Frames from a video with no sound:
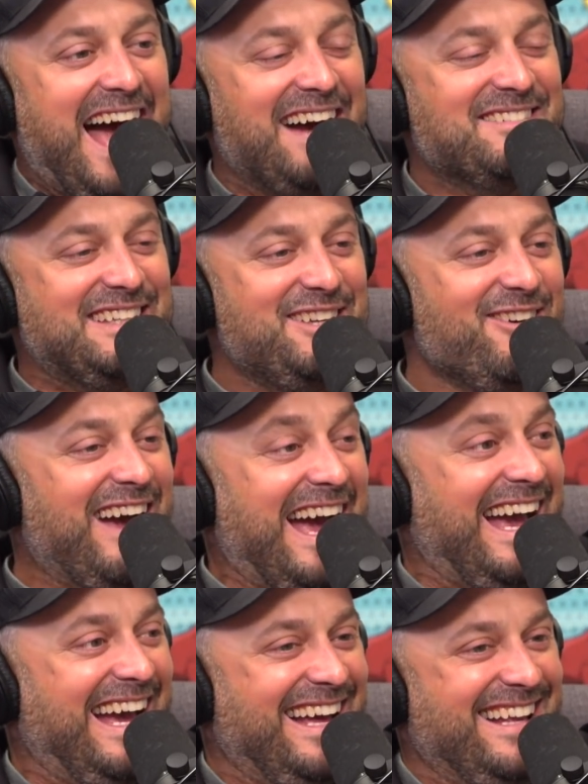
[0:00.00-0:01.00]
I mean,
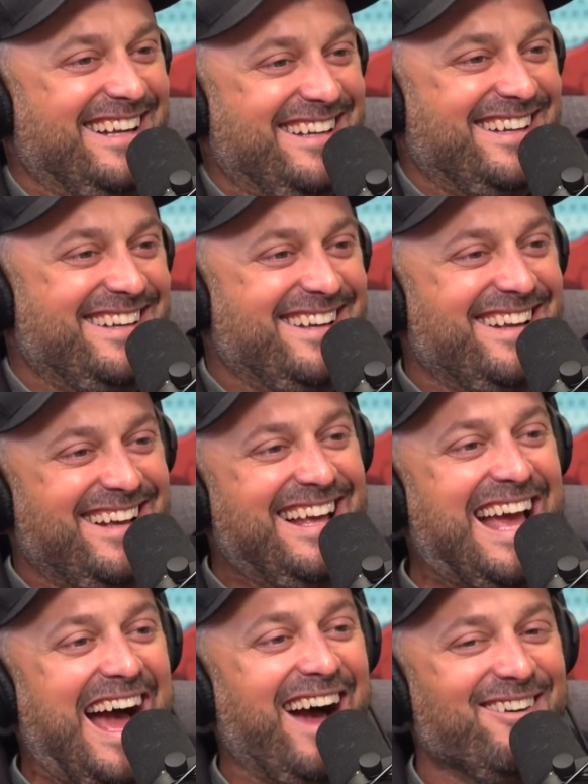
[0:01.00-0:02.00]

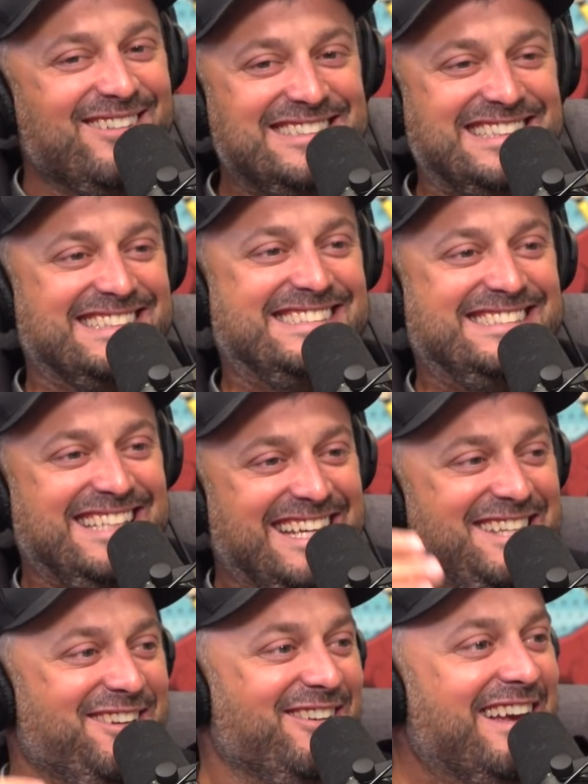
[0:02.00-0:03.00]
I would just see
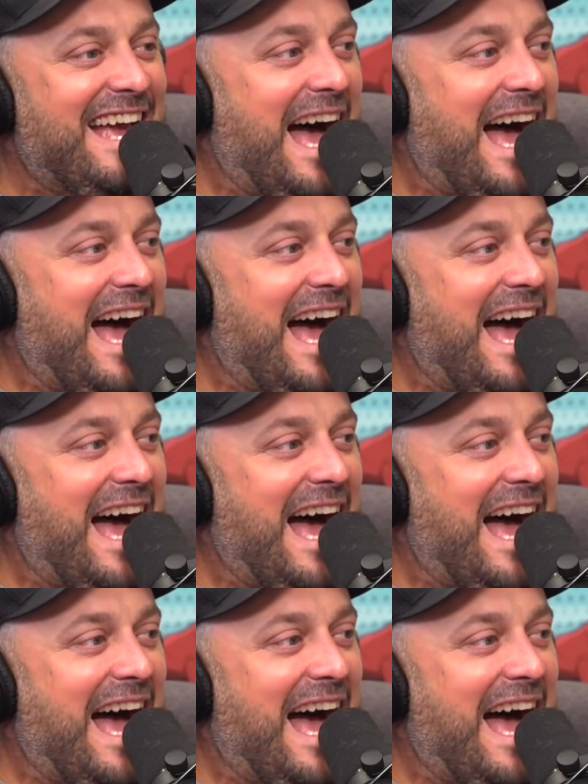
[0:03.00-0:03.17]
you.